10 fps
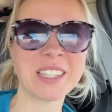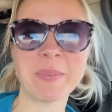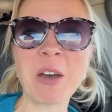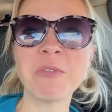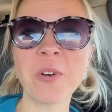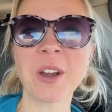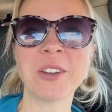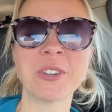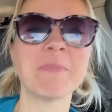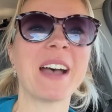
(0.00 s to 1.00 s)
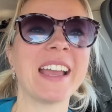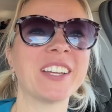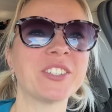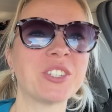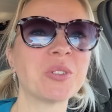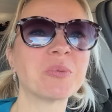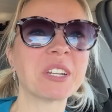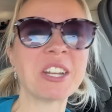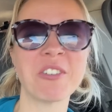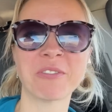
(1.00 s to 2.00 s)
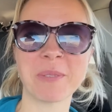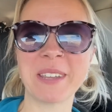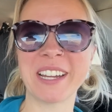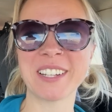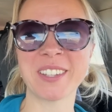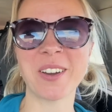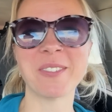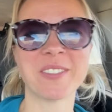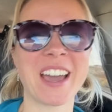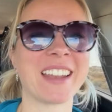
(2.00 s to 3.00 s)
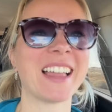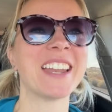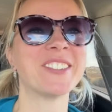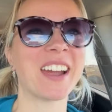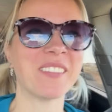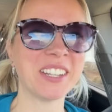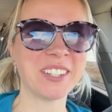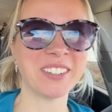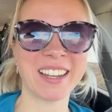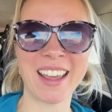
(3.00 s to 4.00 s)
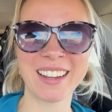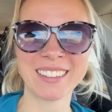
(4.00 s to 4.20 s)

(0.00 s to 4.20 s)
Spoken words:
about 400 miles to Reno from here, so we've got a lot of driving to do today.